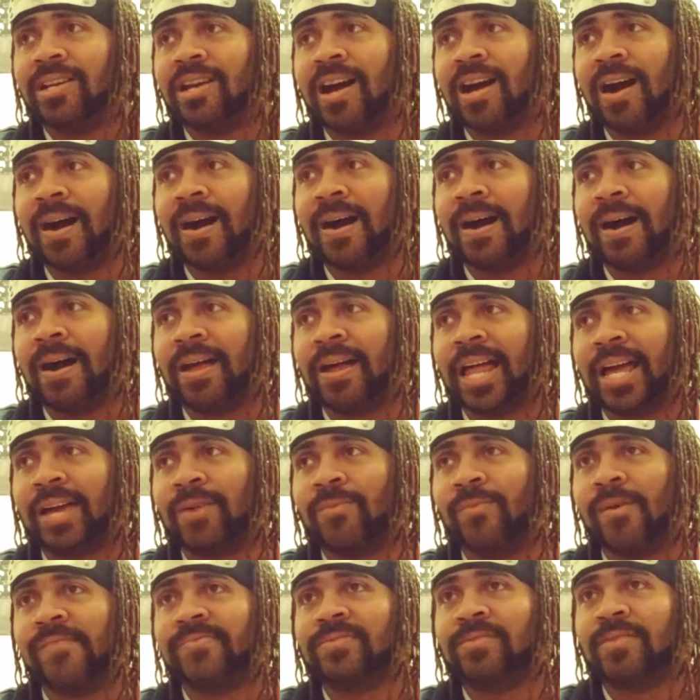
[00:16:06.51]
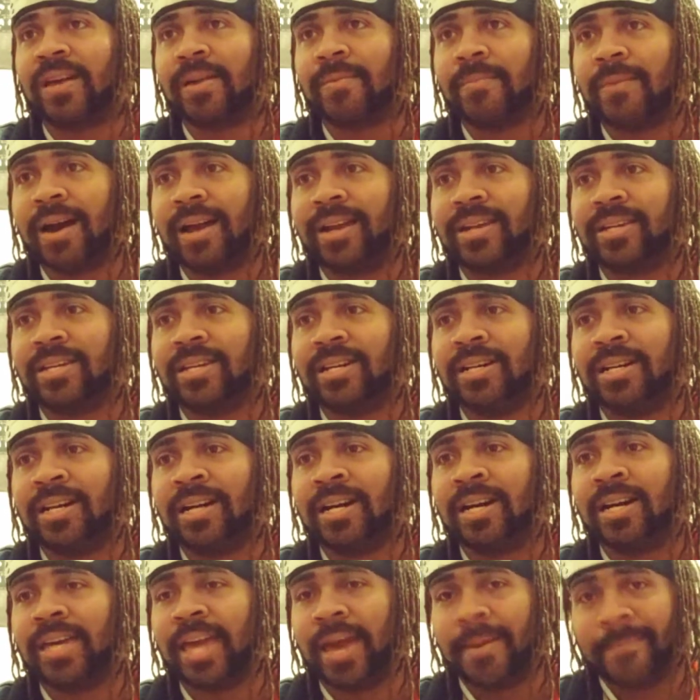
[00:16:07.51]
Like one was like
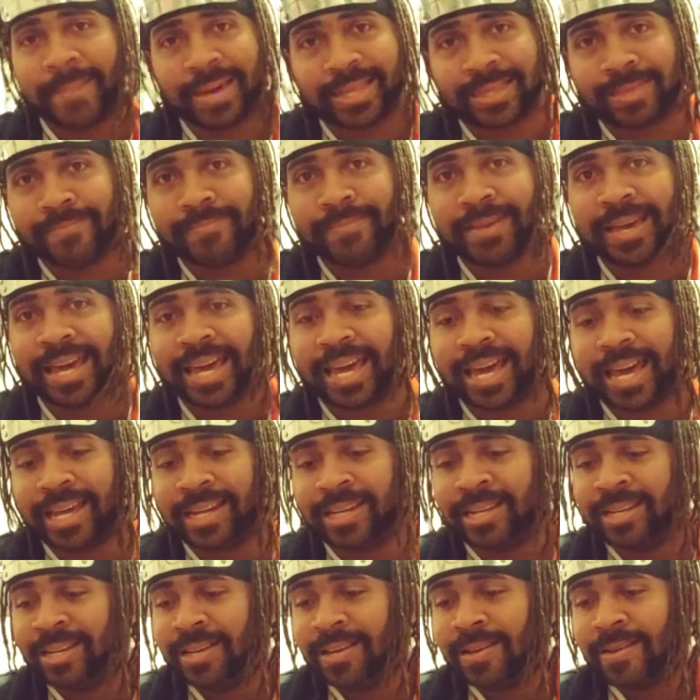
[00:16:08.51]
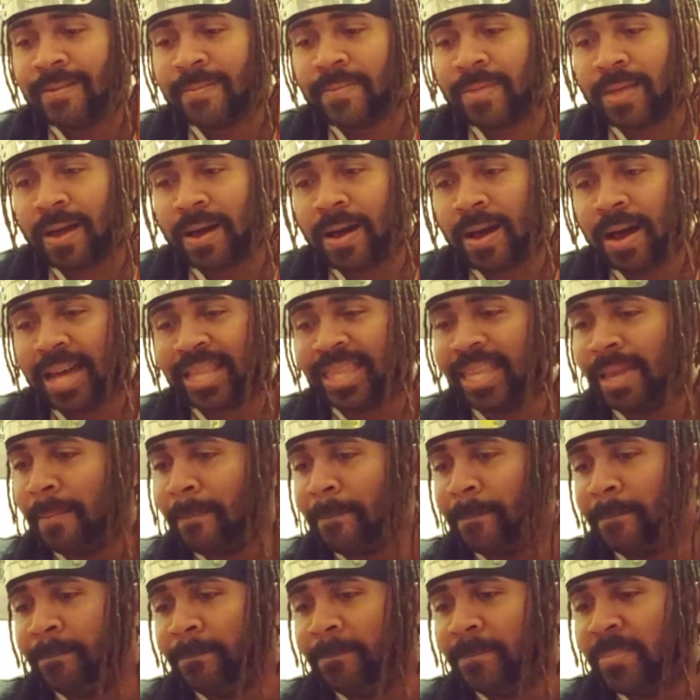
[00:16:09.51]
Monica, yeah, Method Man, I
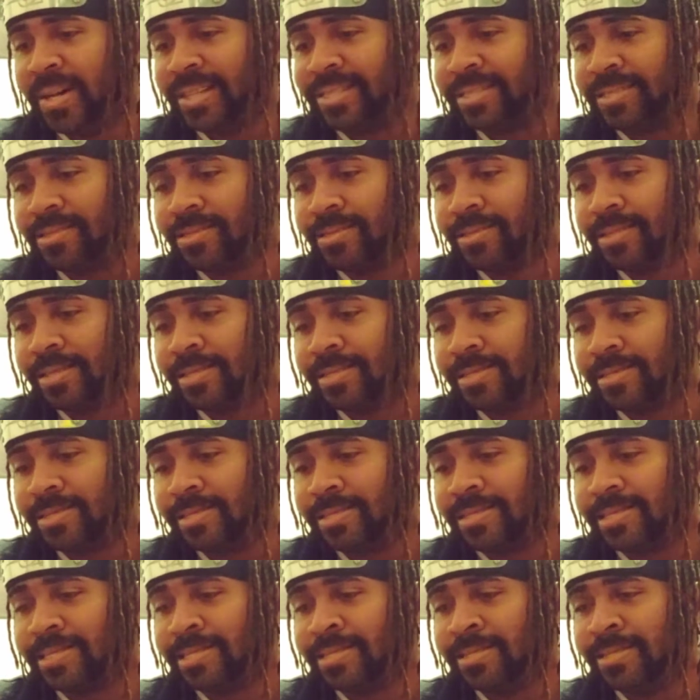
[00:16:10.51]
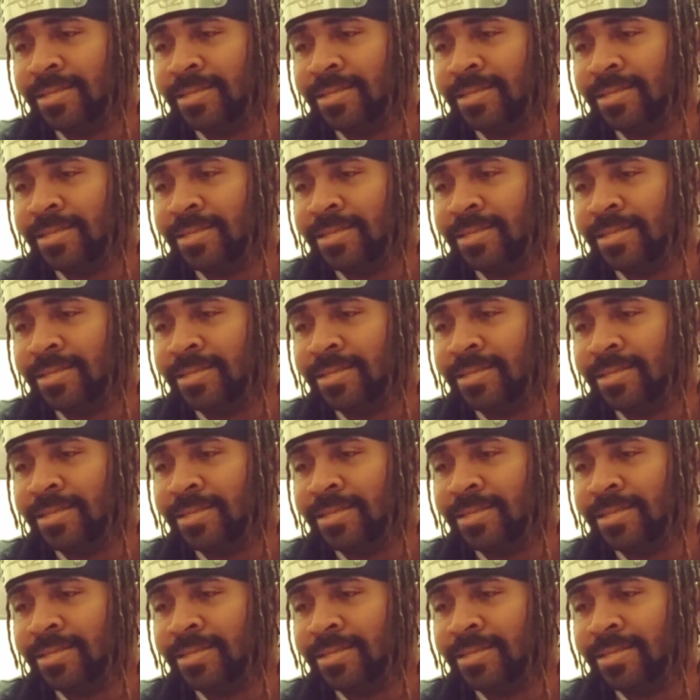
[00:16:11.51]
think Busta, nah.